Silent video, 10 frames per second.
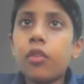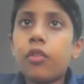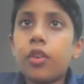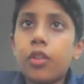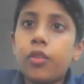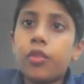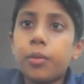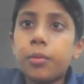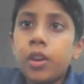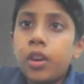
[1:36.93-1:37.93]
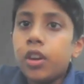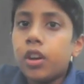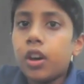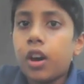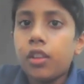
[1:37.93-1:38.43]
further from
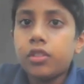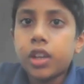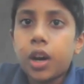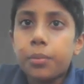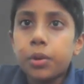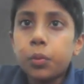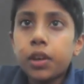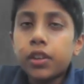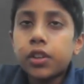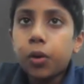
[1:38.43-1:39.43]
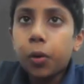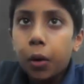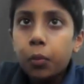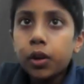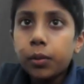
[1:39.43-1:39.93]
the topic, we get to know
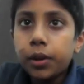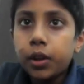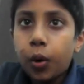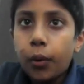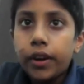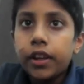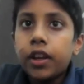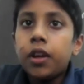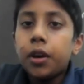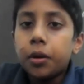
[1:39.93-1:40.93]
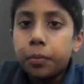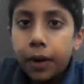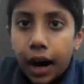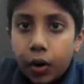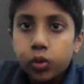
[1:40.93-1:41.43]
that we're going to be knowing
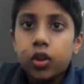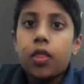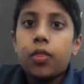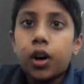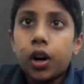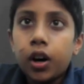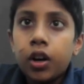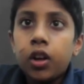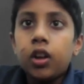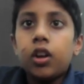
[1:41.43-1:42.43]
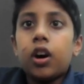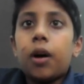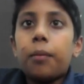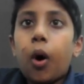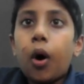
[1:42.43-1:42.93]
about the
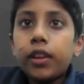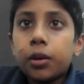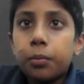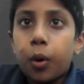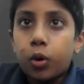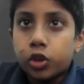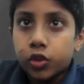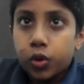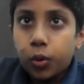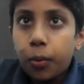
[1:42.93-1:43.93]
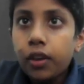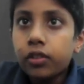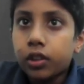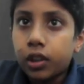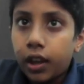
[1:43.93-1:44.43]
body composition. So
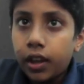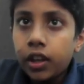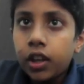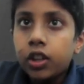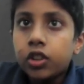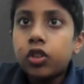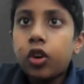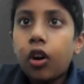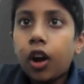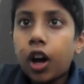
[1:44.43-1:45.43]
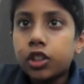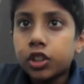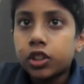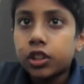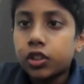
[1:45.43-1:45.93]
basically, you don't not
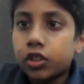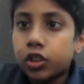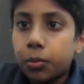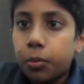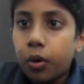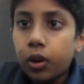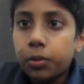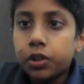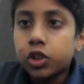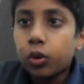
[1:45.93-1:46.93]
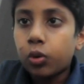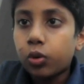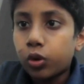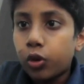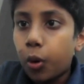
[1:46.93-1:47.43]
just listen to your body, but just
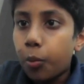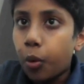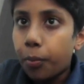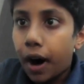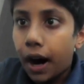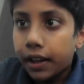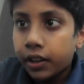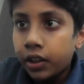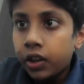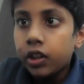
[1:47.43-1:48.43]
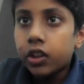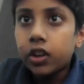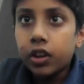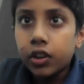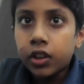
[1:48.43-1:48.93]
also know more about it.
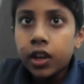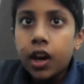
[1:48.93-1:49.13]
Because